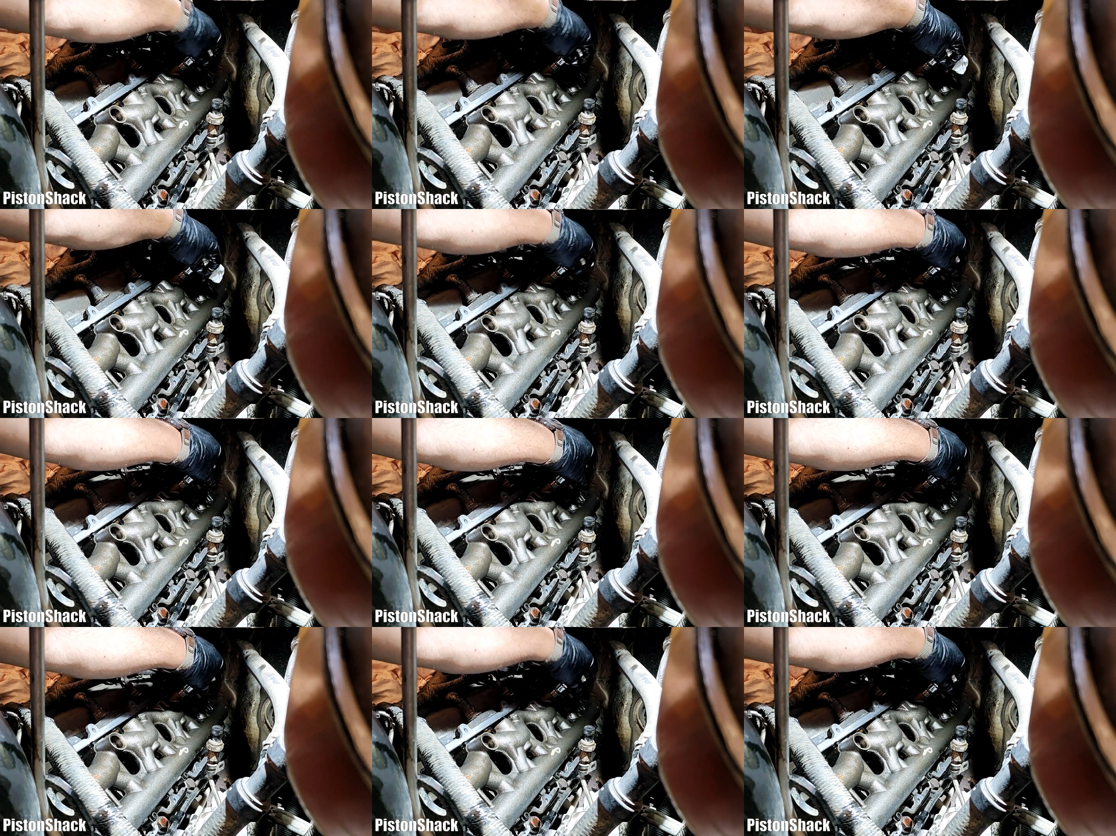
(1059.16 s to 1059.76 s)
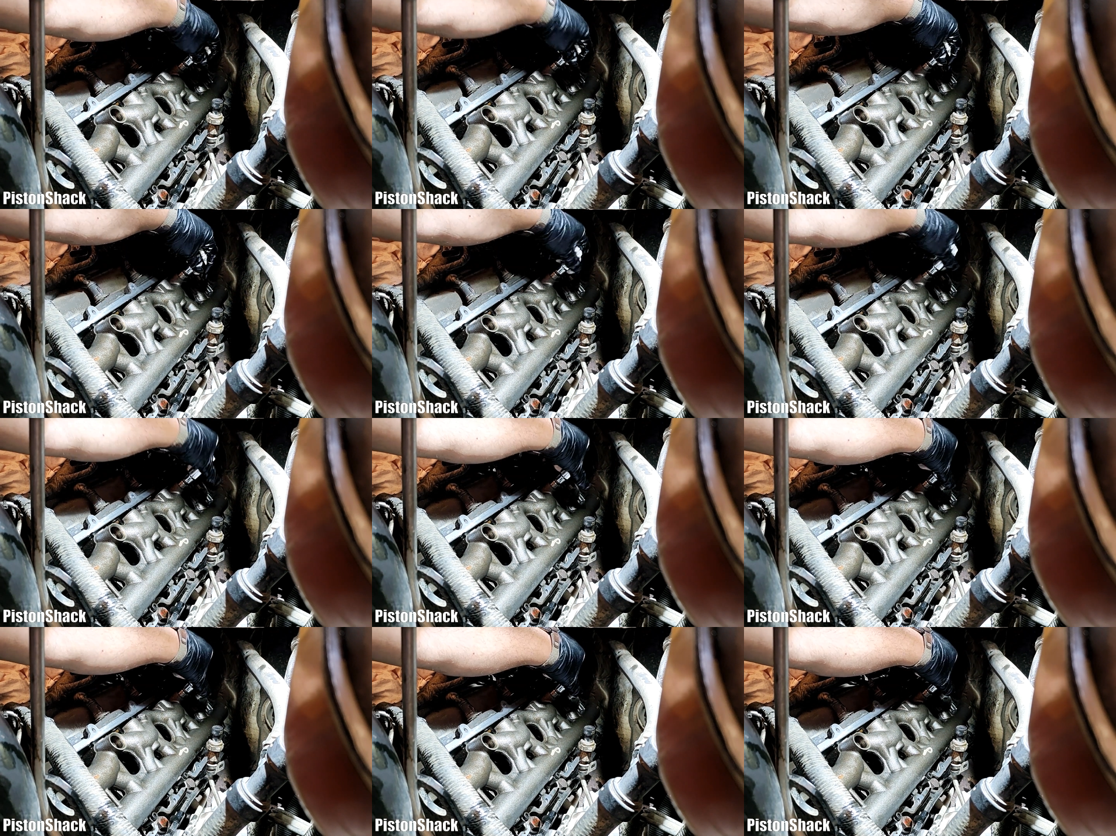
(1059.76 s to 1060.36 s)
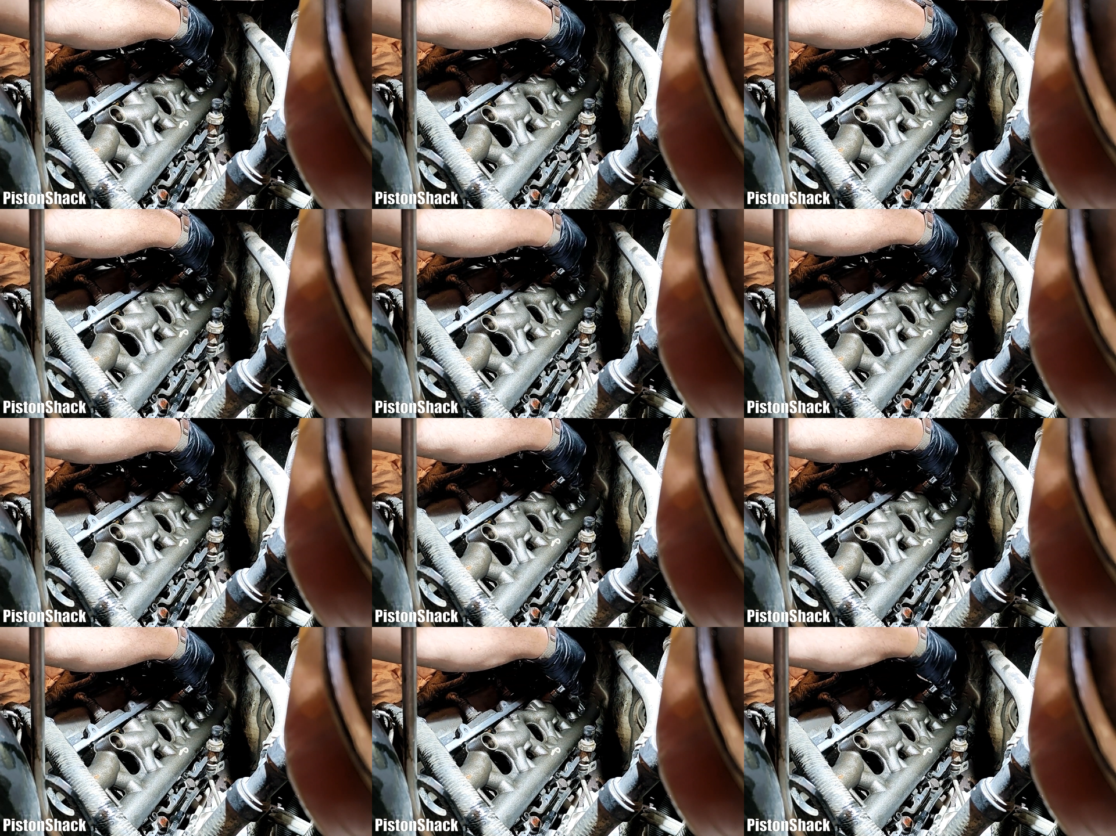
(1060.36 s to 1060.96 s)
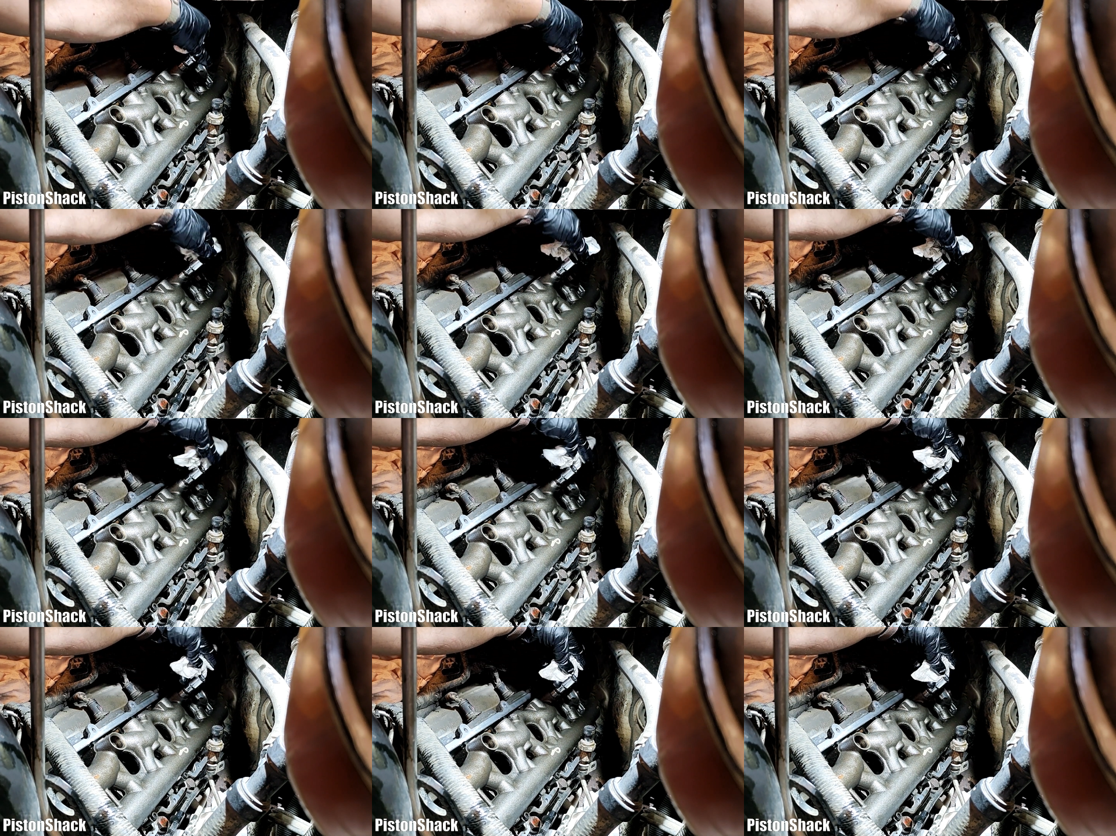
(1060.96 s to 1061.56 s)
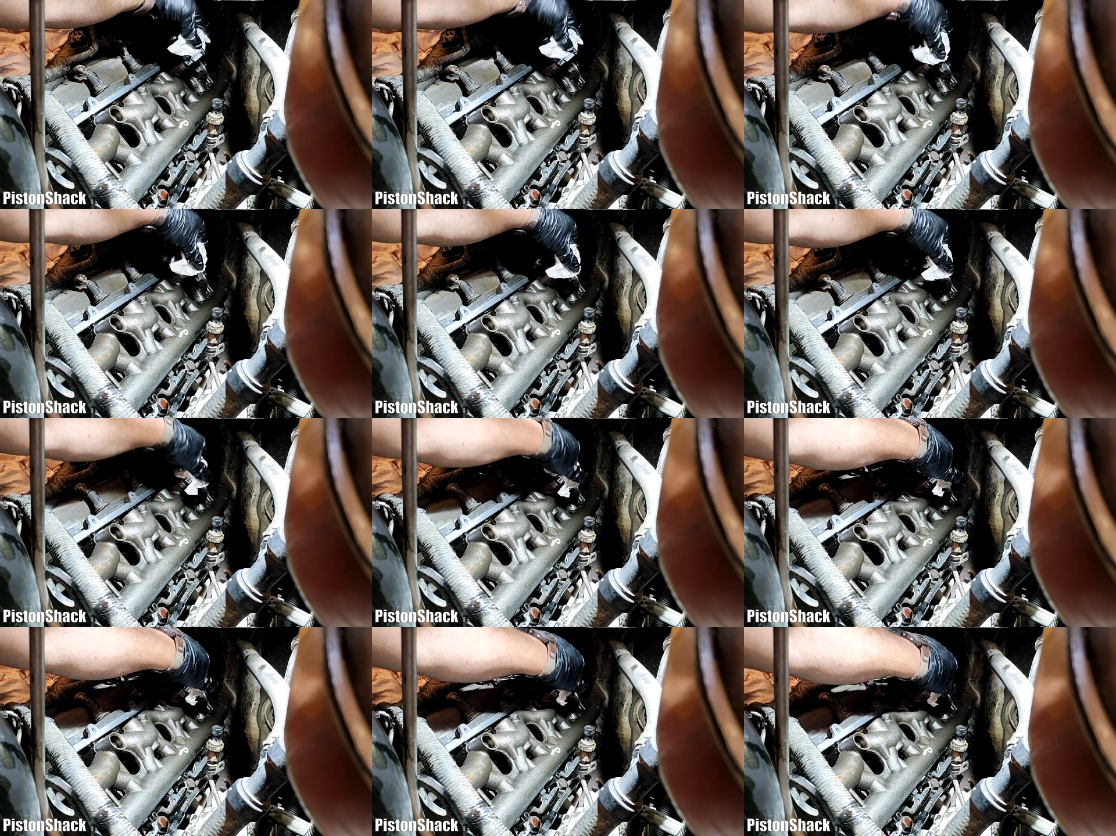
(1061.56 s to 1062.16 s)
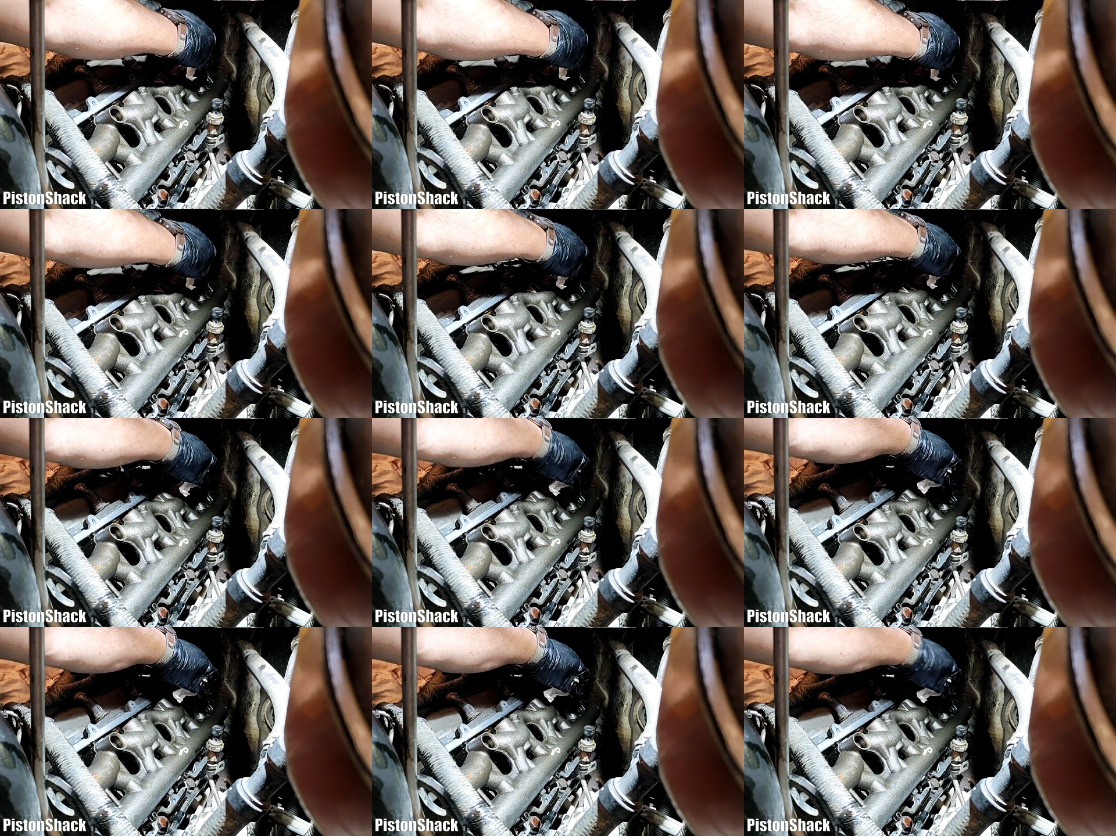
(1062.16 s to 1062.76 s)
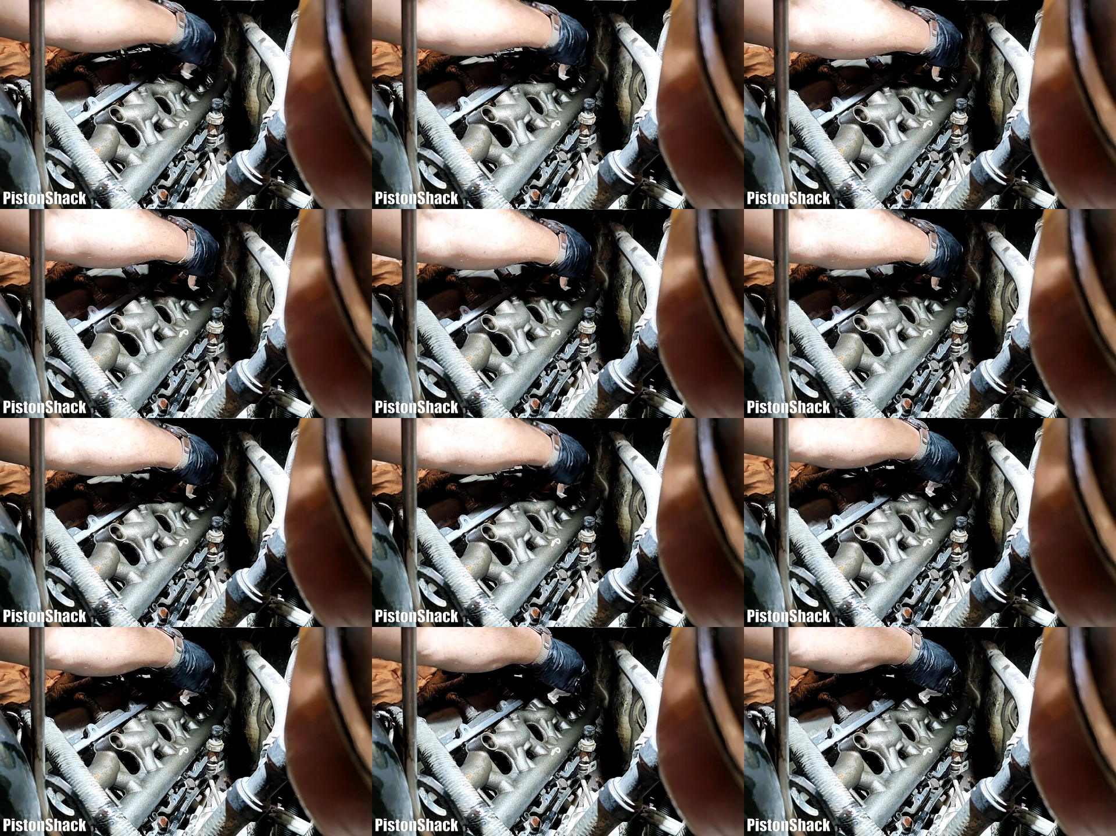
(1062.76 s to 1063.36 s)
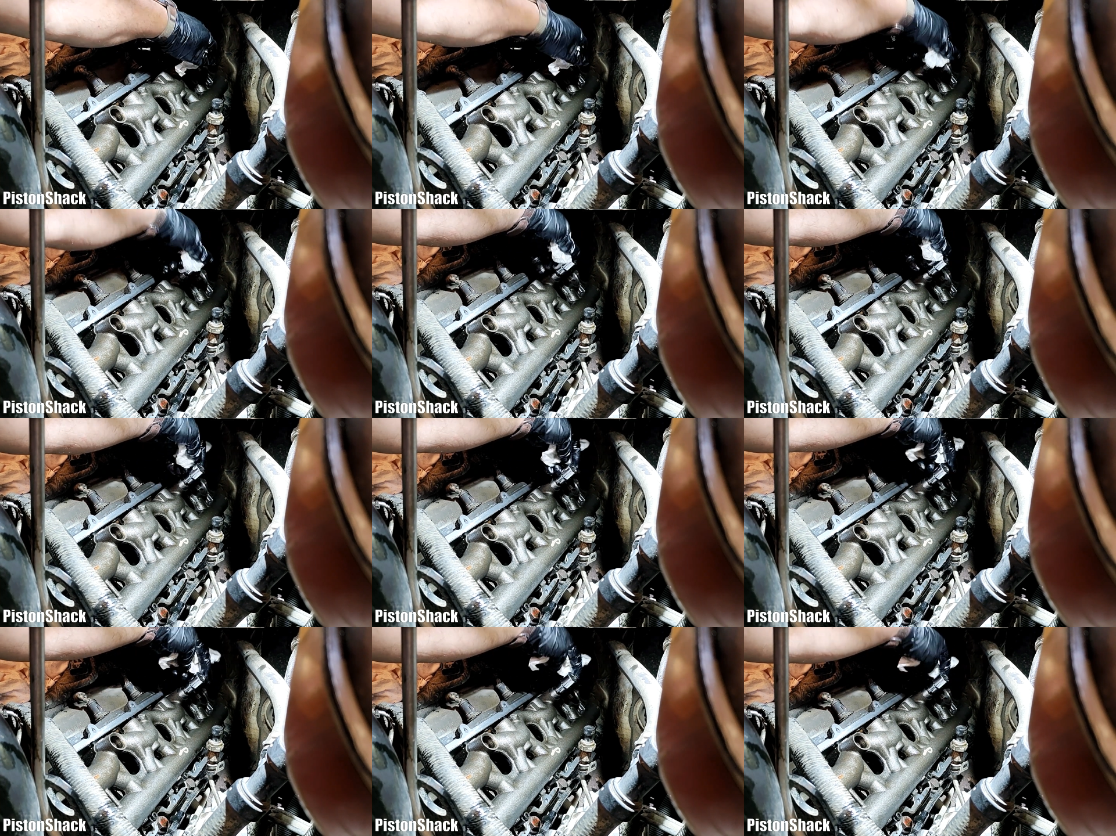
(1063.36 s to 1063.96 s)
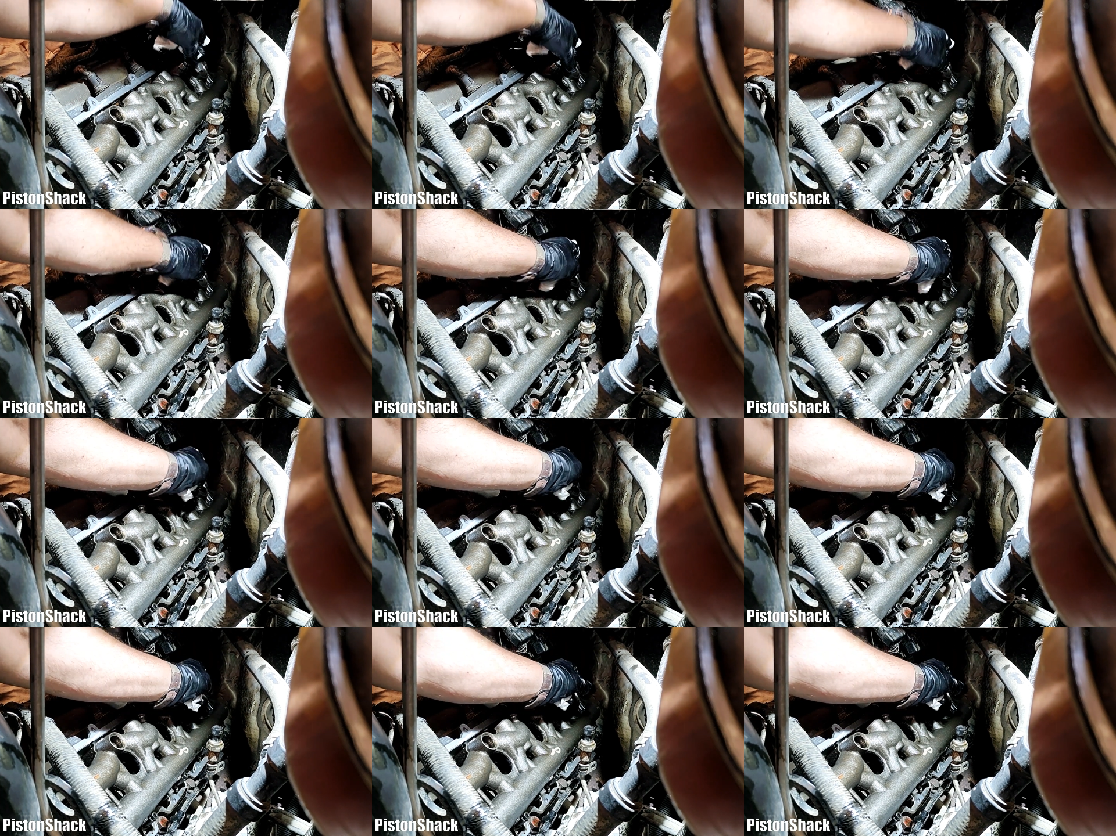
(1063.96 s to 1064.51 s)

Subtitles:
Nobody's mouth can be seen.